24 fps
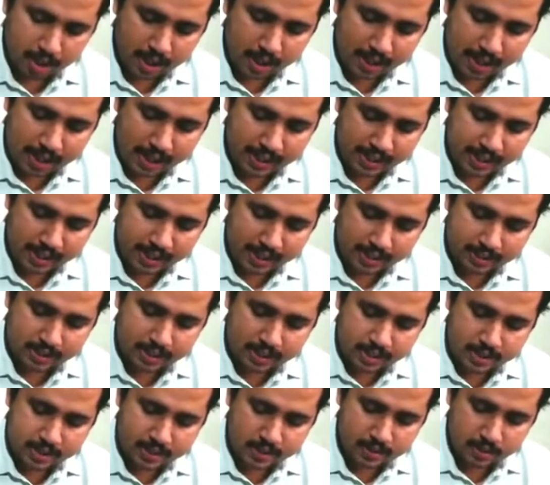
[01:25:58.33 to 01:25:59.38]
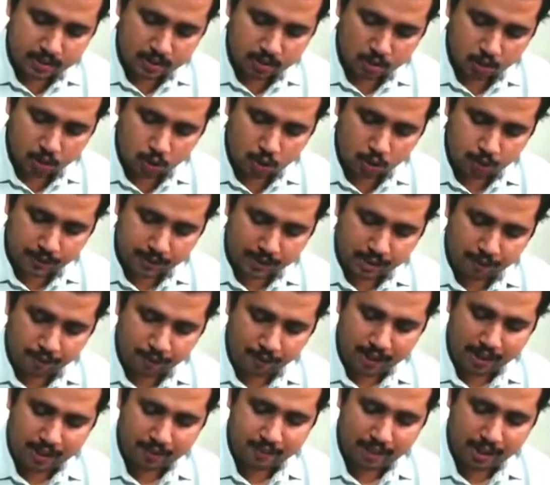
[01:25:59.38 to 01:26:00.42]
Any others, go with the
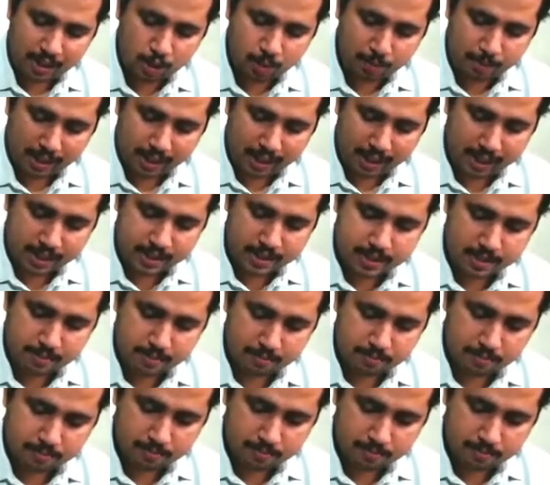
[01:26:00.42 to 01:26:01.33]
fair value mechanism.